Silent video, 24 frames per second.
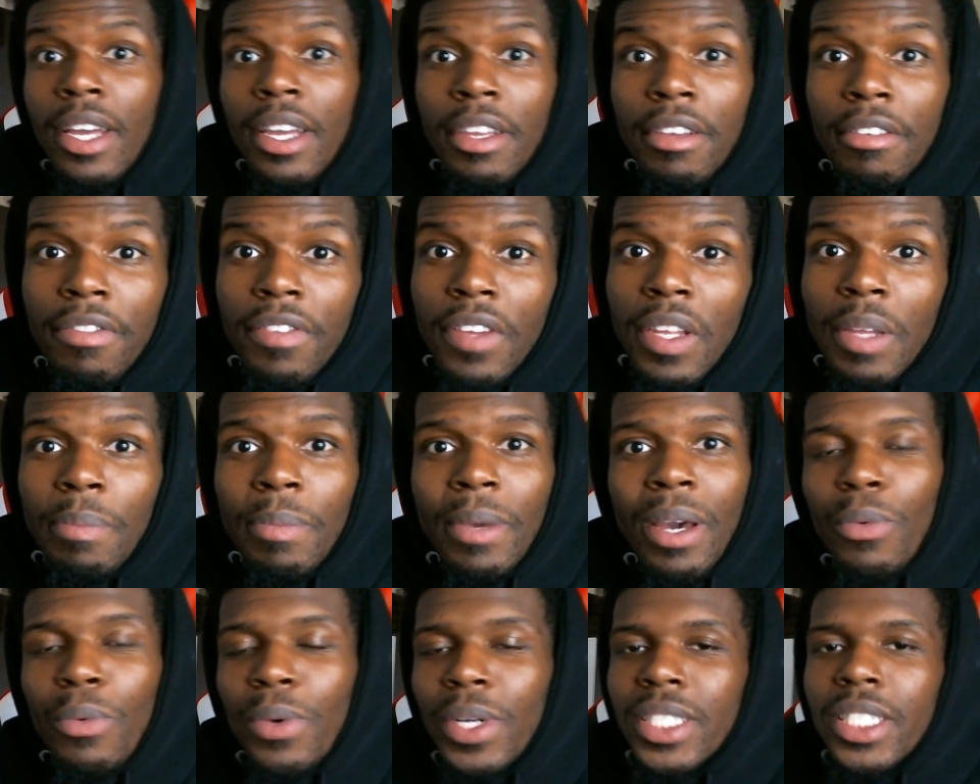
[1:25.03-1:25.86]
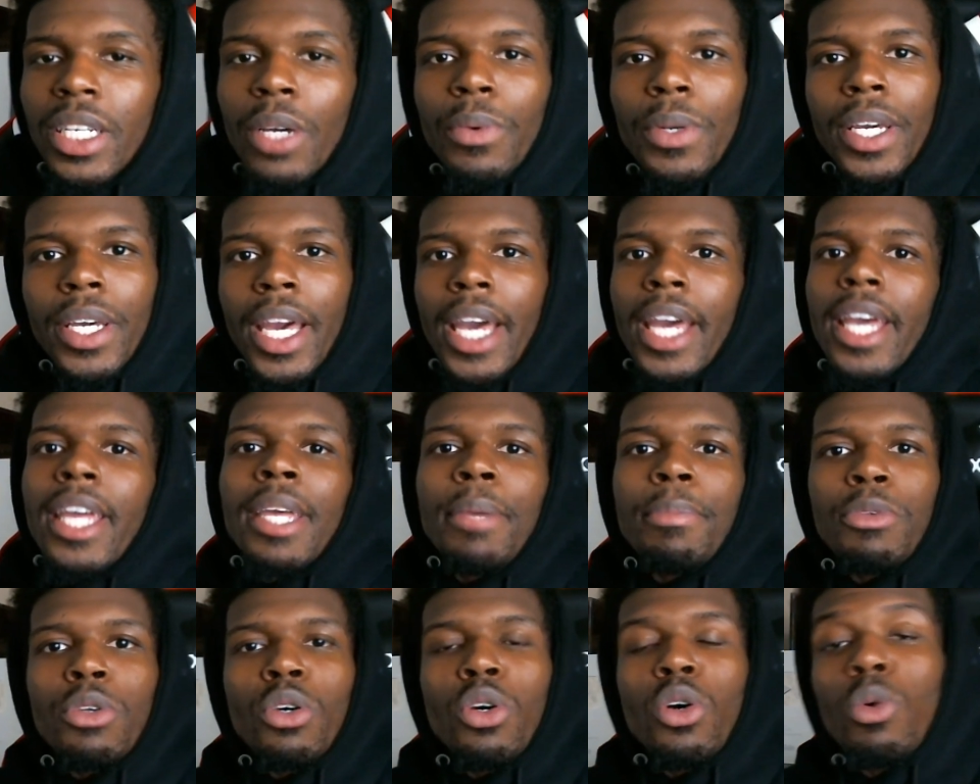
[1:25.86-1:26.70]
You feel me? I wish I would have got
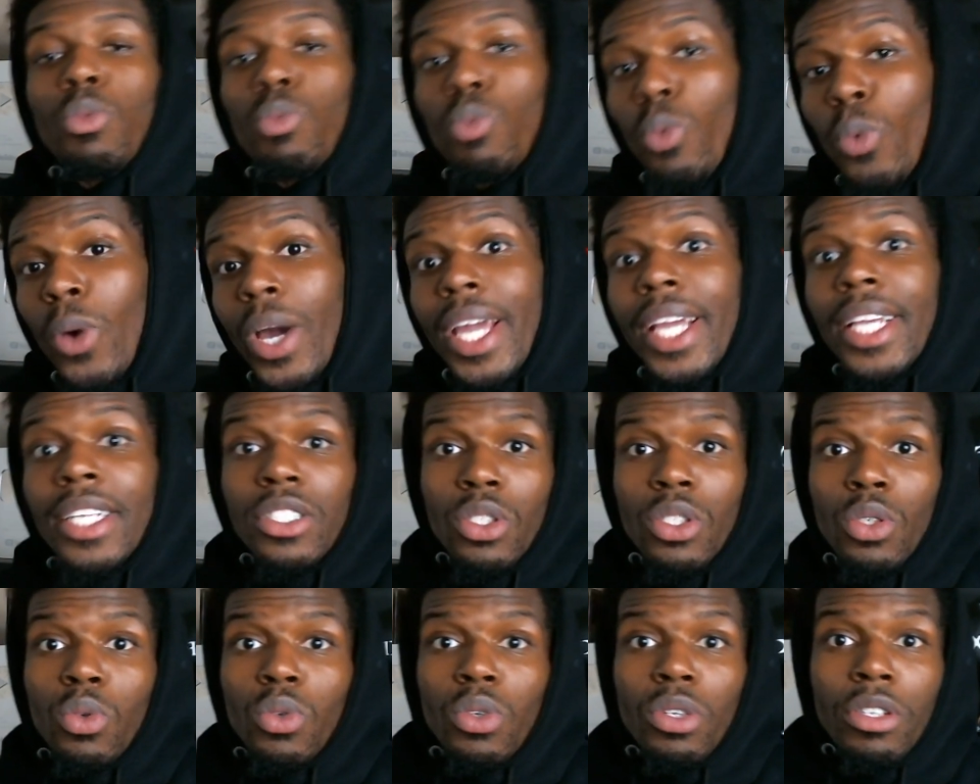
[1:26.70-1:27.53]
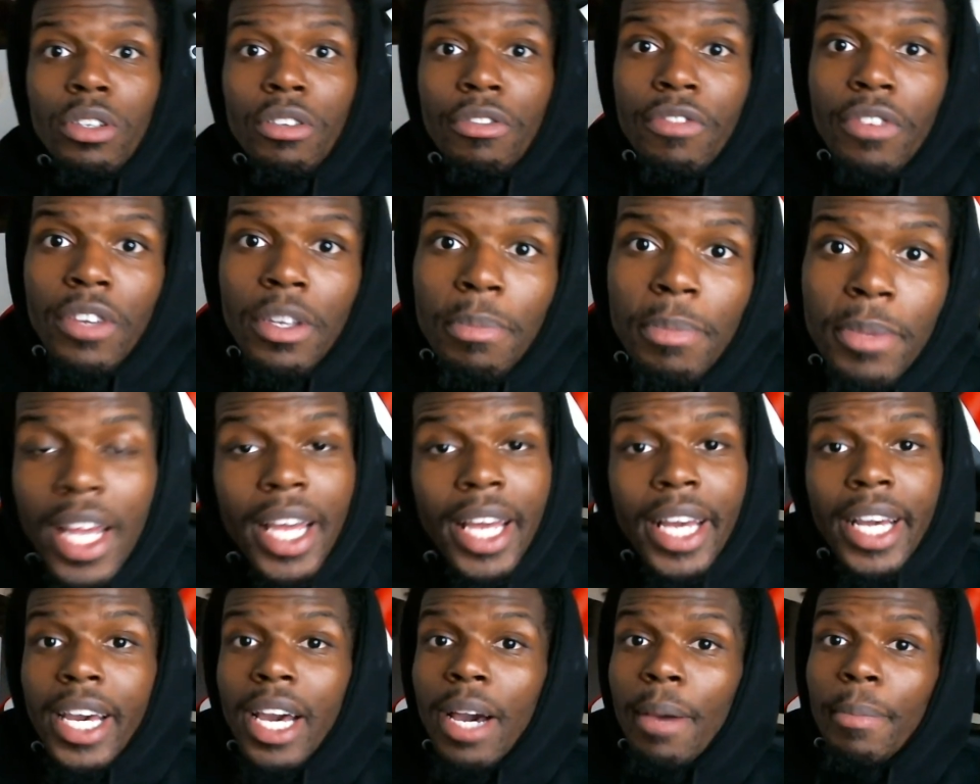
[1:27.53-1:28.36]
hip to him way sooner, you feel me?
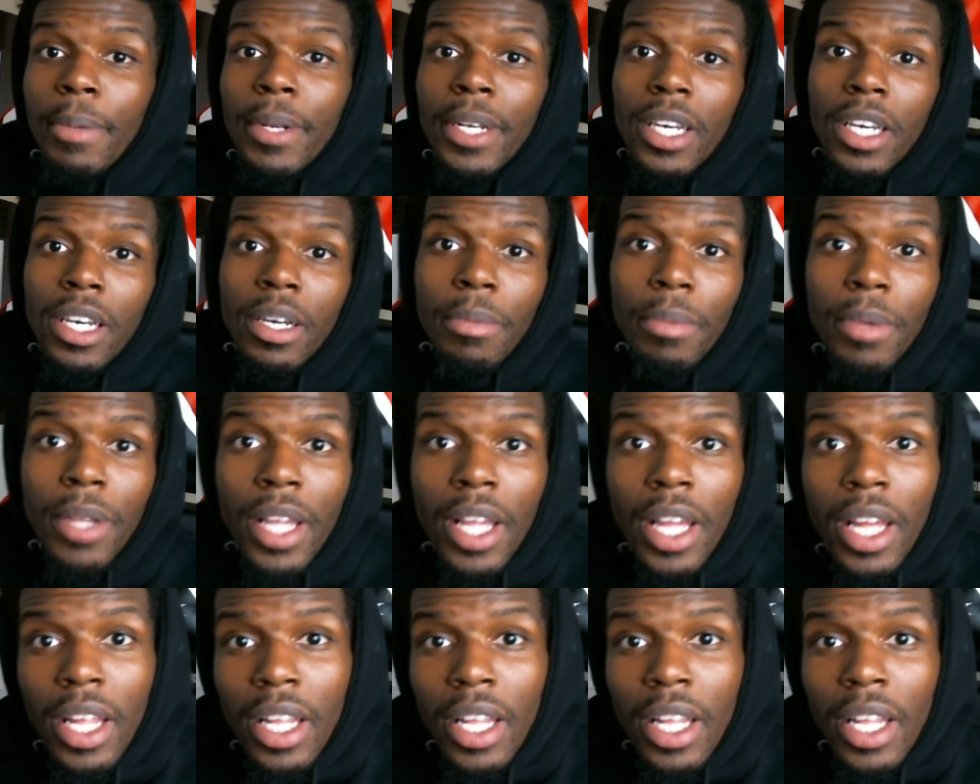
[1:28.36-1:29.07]
Coming up.